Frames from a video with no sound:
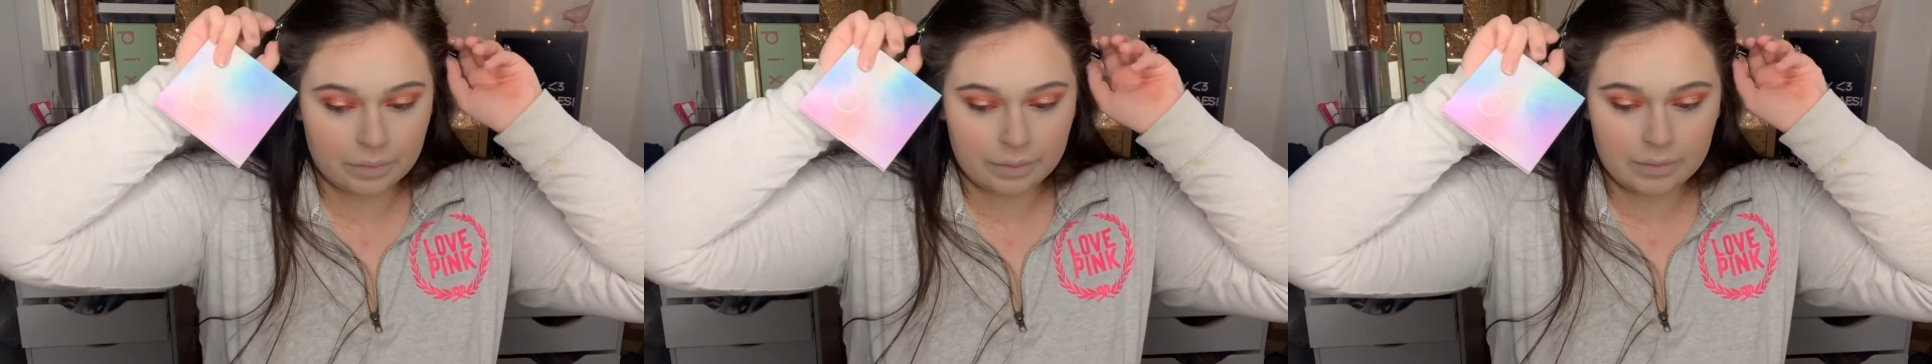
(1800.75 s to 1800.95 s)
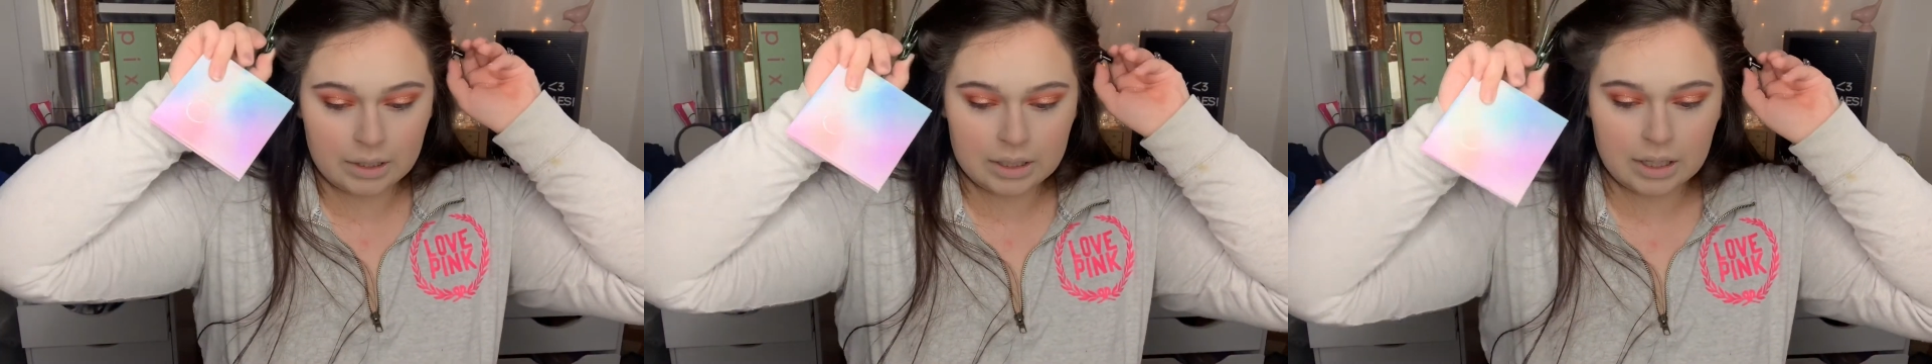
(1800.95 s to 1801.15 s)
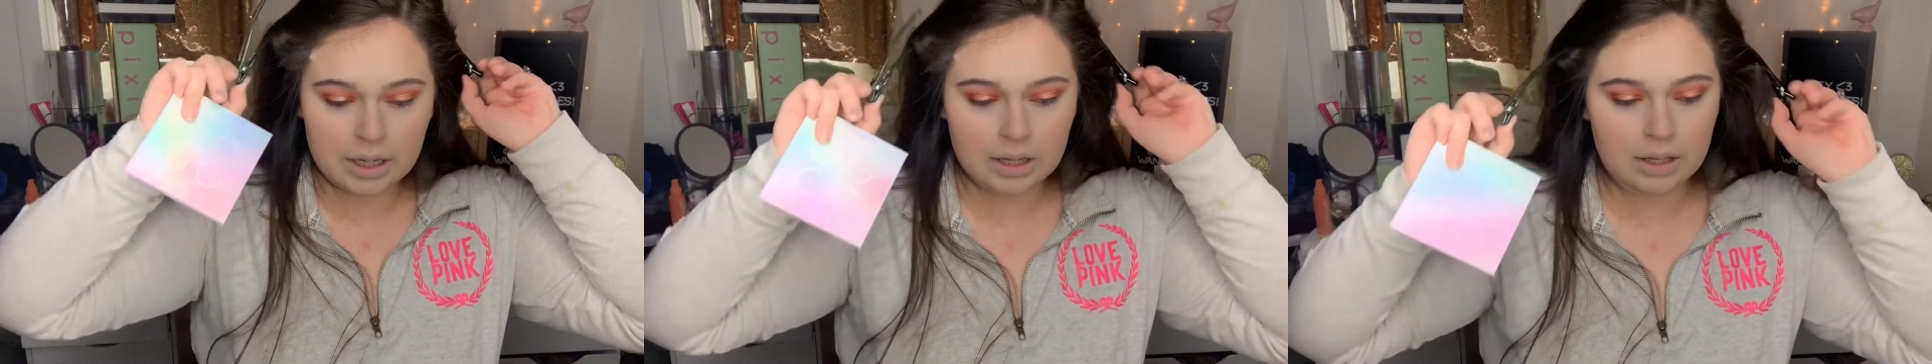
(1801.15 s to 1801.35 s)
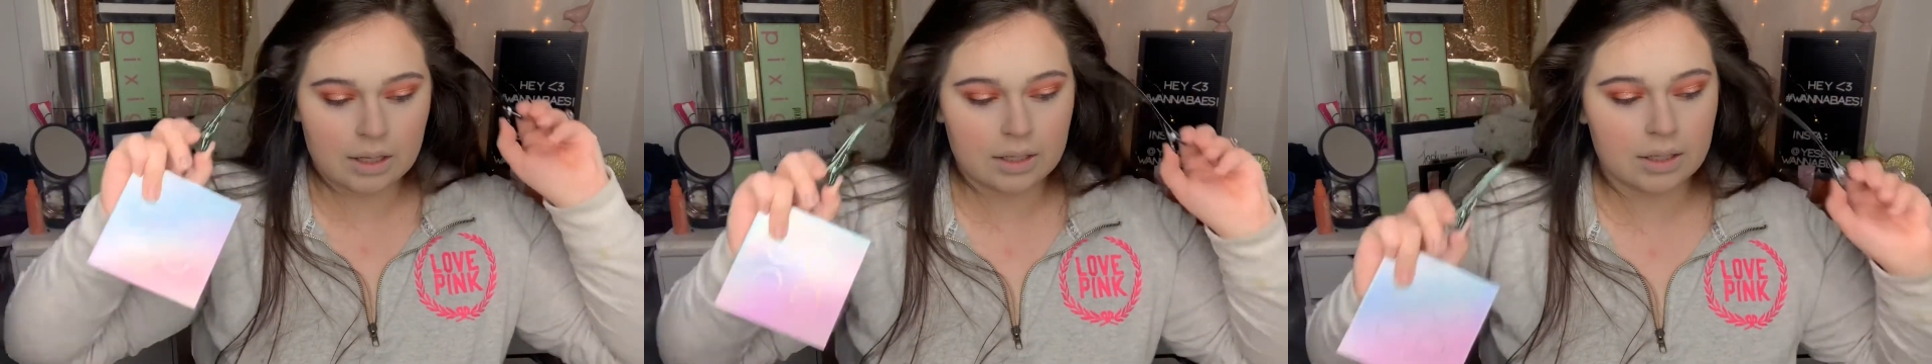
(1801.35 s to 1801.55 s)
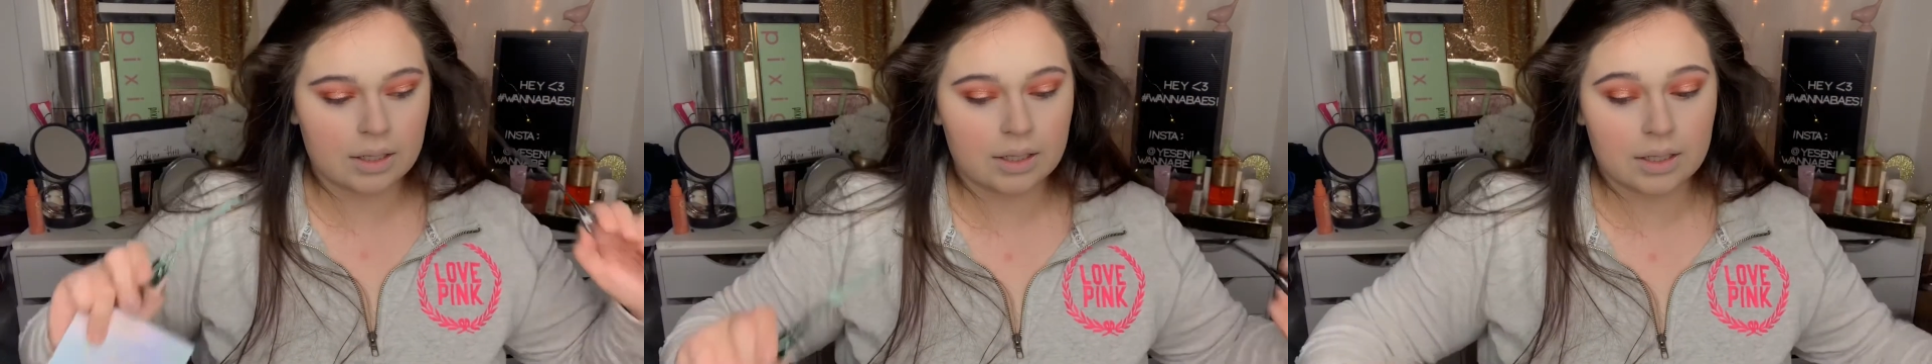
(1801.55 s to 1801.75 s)
let me take
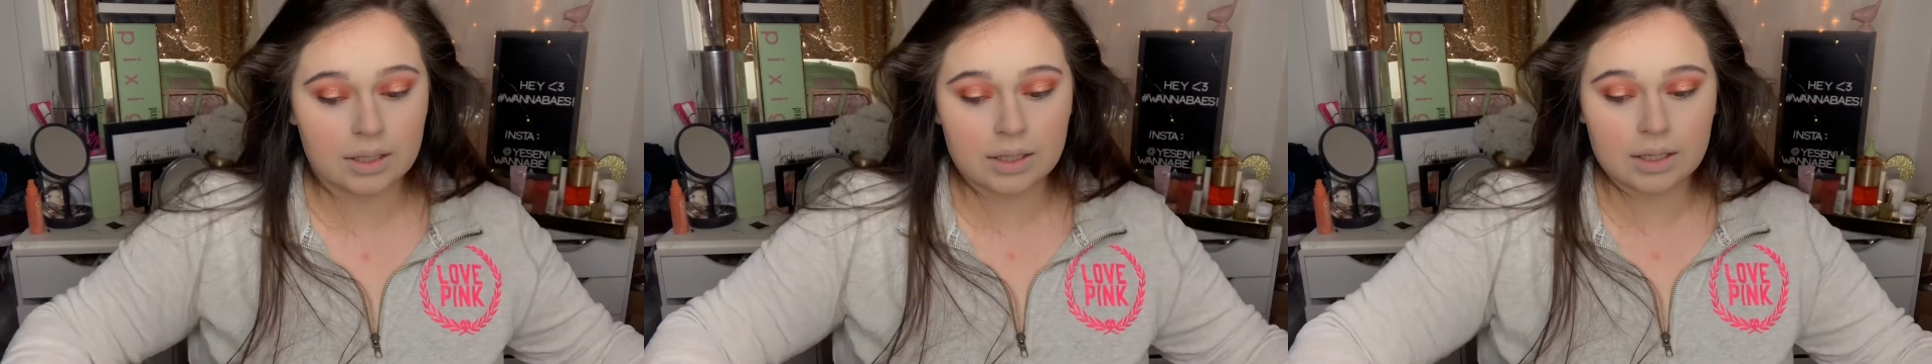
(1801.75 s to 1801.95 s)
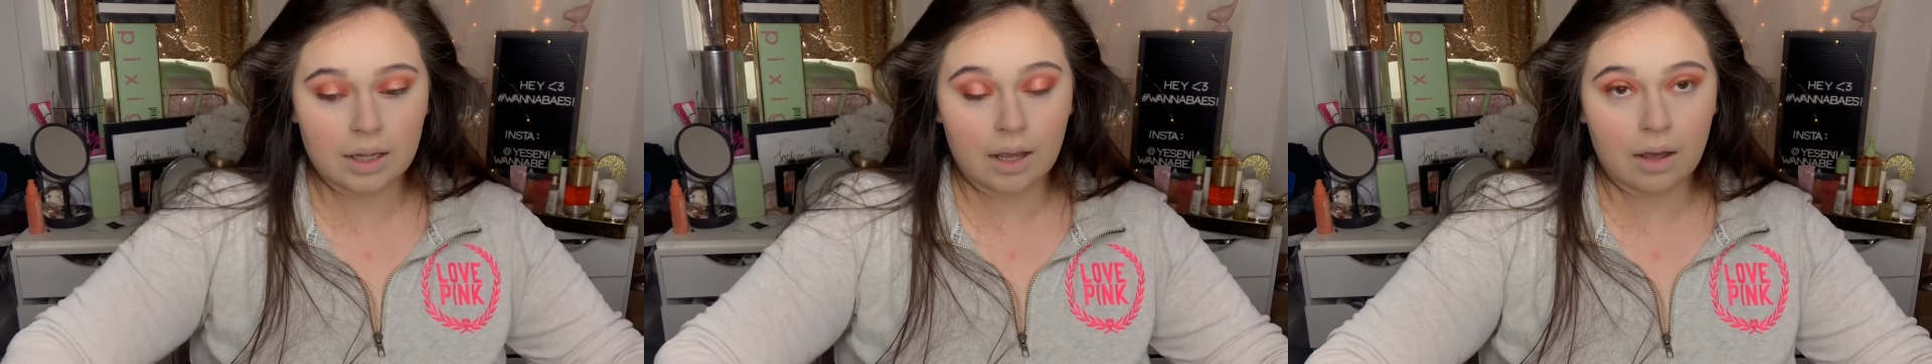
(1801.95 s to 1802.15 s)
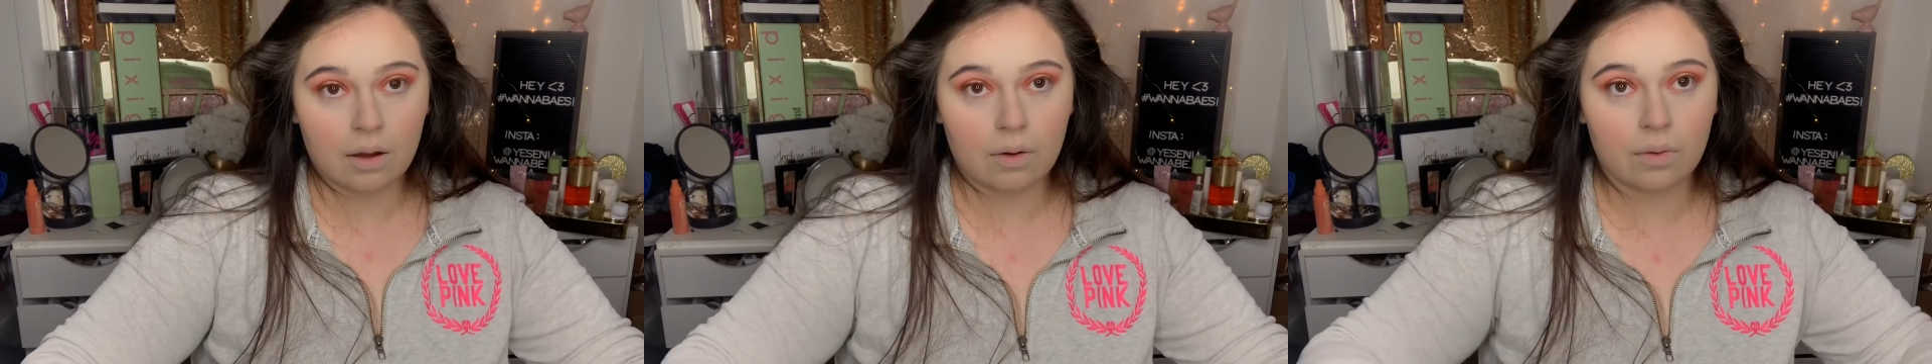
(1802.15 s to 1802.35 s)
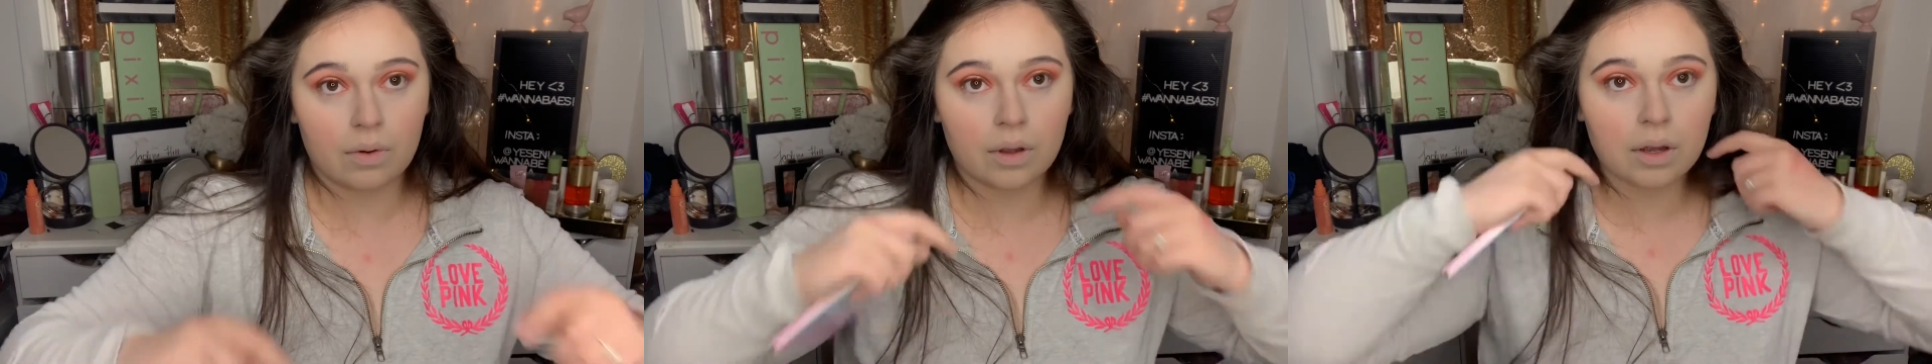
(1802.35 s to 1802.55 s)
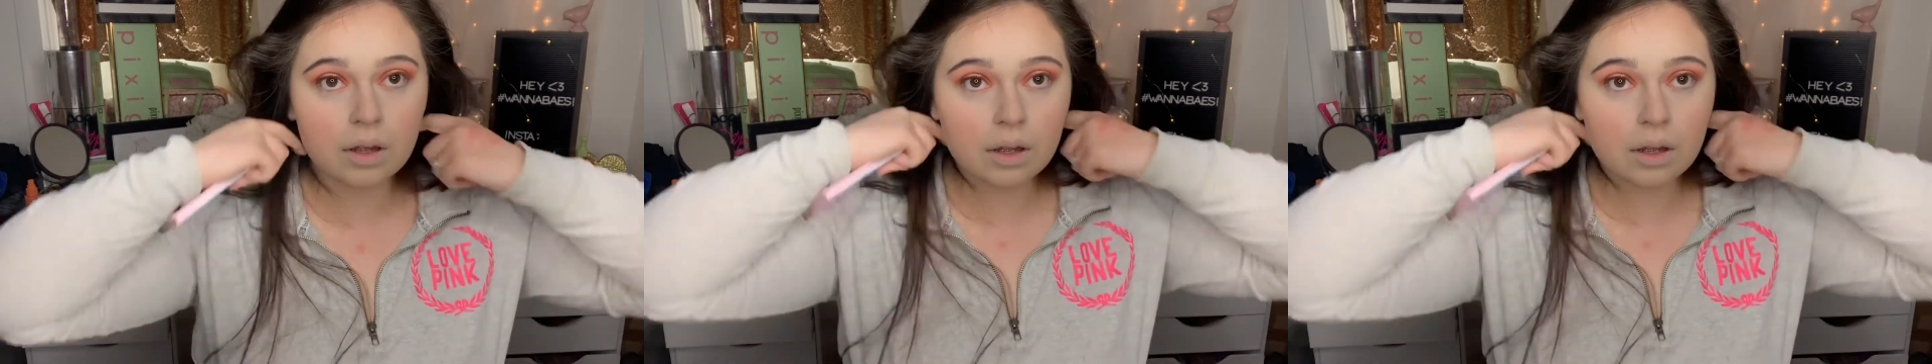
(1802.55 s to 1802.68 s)
these Xeon.